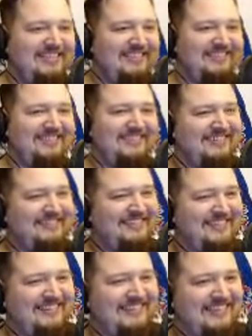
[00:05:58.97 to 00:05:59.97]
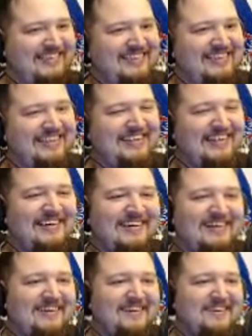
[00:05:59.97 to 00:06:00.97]

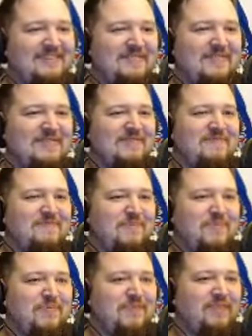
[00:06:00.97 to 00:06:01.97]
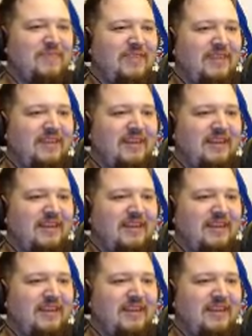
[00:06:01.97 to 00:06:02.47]
This person isn't speaking.